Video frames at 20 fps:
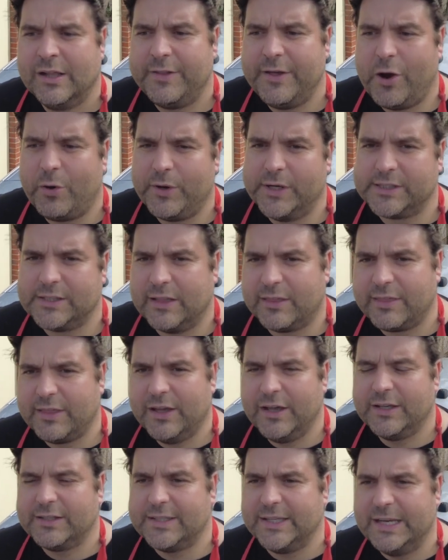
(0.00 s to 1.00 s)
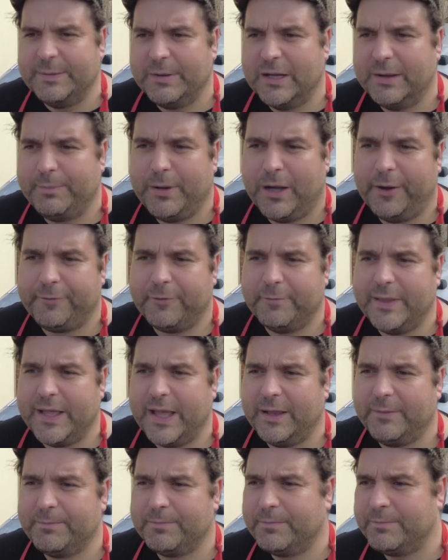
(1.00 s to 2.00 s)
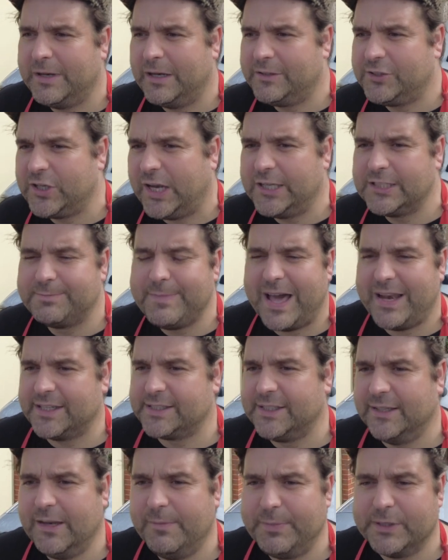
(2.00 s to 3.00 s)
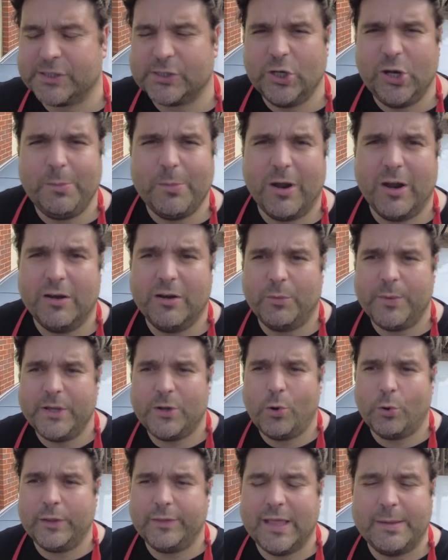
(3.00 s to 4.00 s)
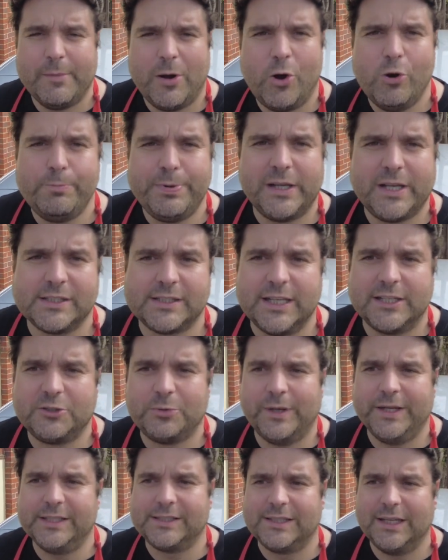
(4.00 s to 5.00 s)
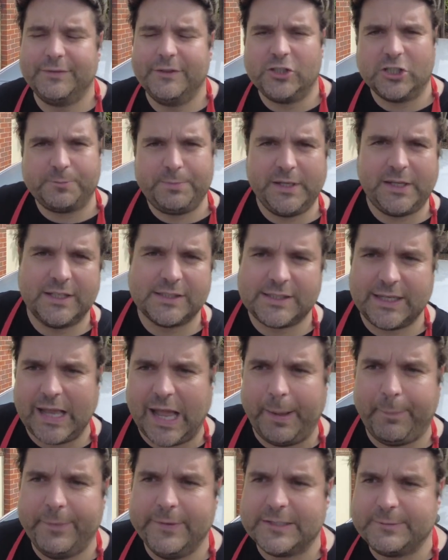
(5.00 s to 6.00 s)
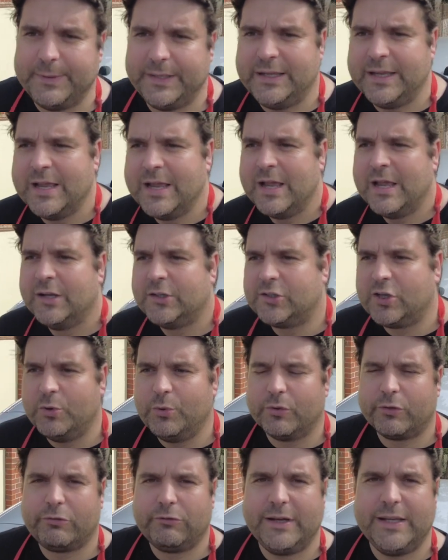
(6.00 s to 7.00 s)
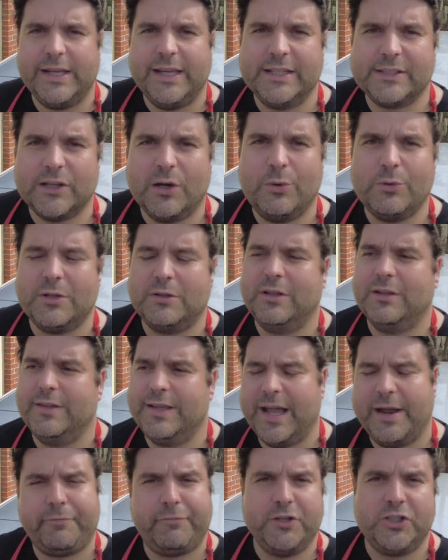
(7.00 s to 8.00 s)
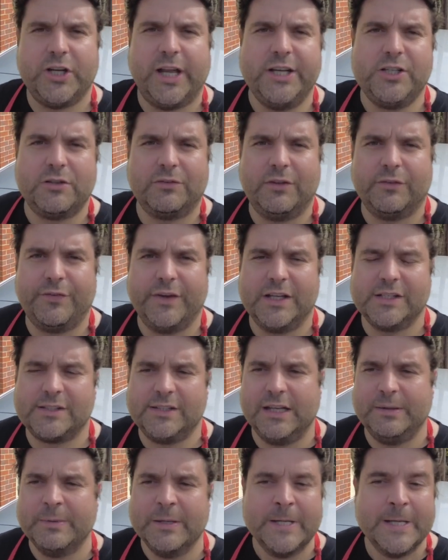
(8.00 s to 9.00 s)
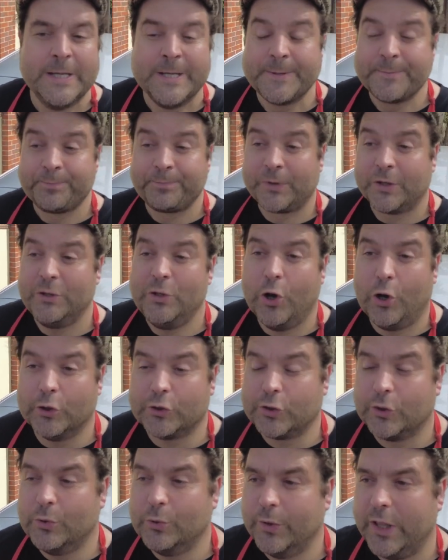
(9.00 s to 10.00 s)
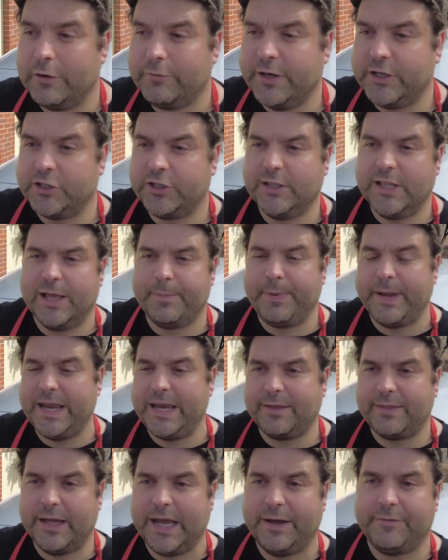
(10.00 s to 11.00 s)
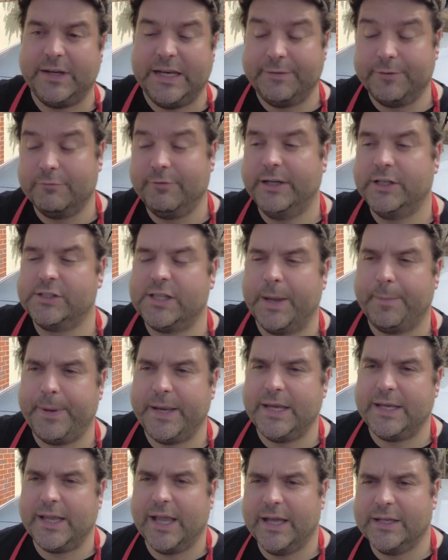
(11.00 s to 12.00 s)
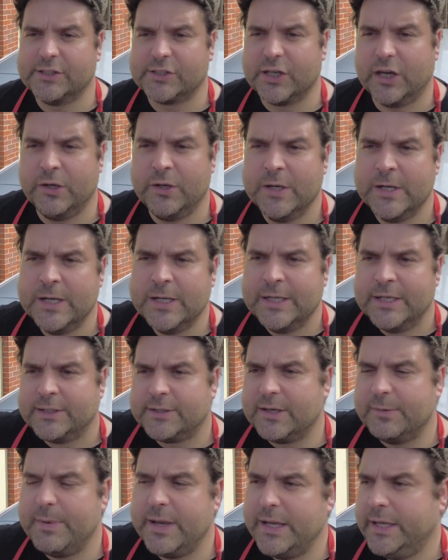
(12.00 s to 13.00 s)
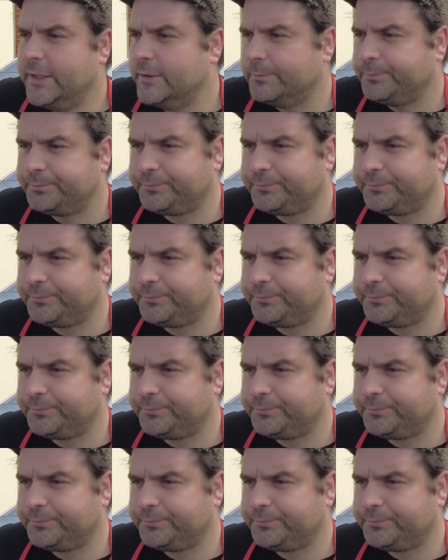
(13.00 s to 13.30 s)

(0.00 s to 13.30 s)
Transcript: oldest at 30. But apart from that, you know, James Maddison and Bissouma, and are we calling them old because they're 27, just because they happen to be 2 or 3 years older than the average age of the first team? Not at all. They're reaching their peak. They haven't even reached their peak yet. And so, to me,